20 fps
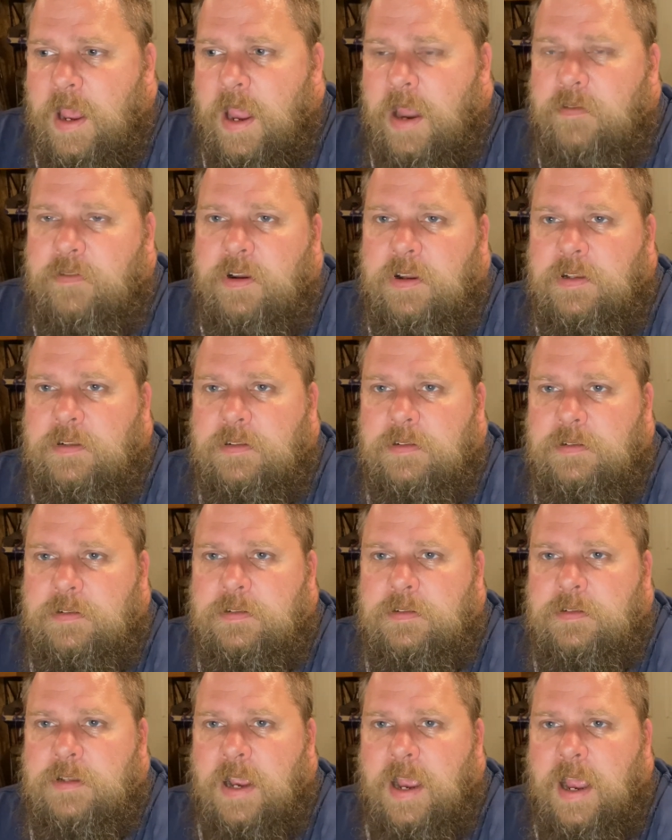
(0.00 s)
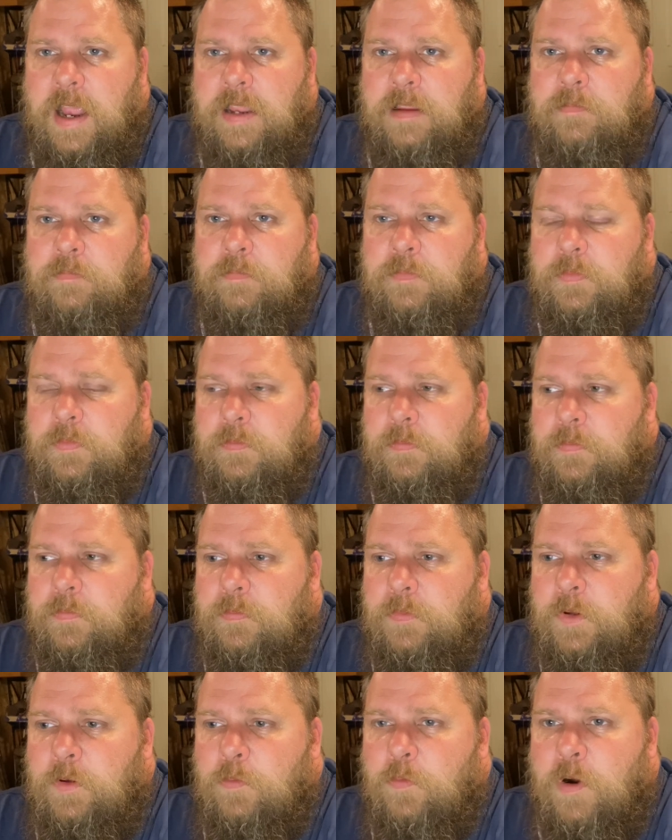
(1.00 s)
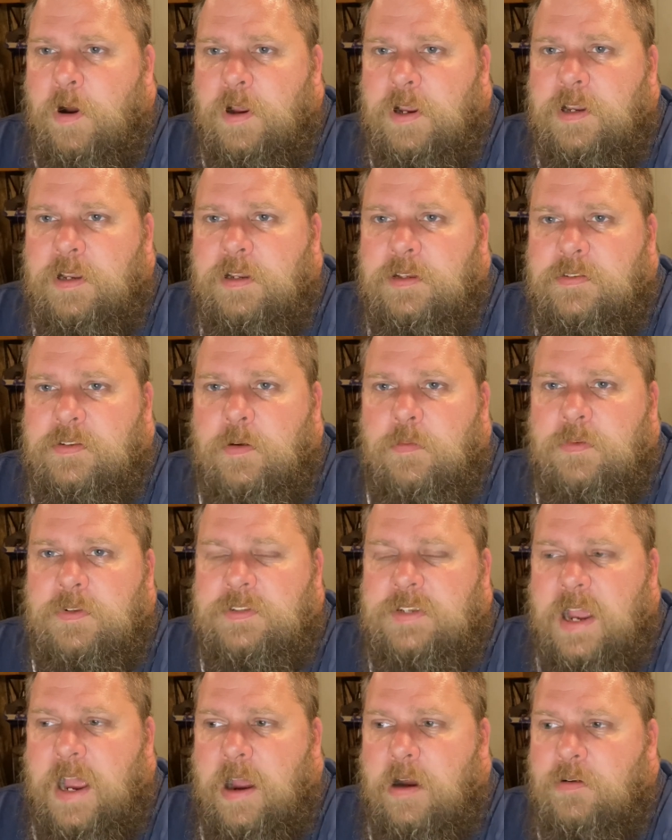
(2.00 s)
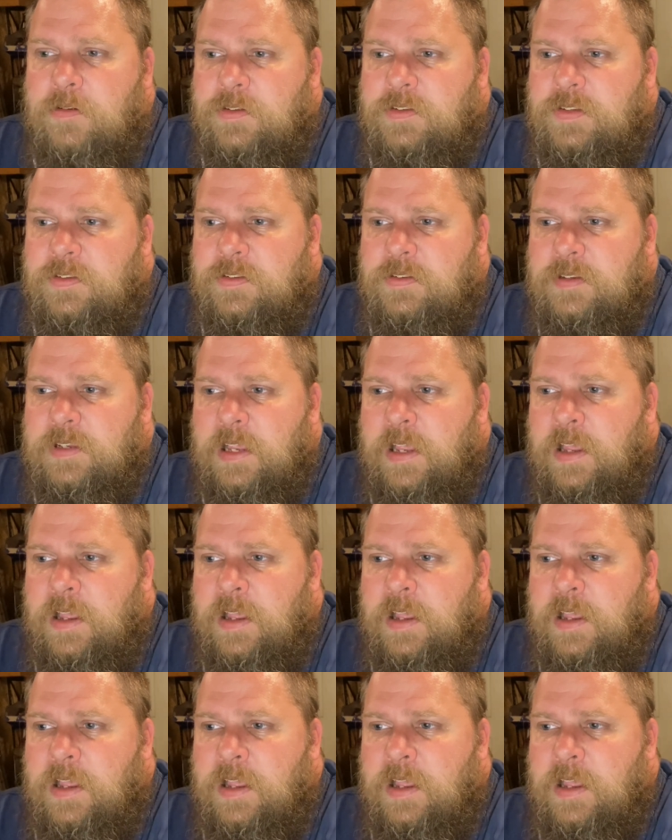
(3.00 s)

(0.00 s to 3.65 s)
Every time you walk into someone's house,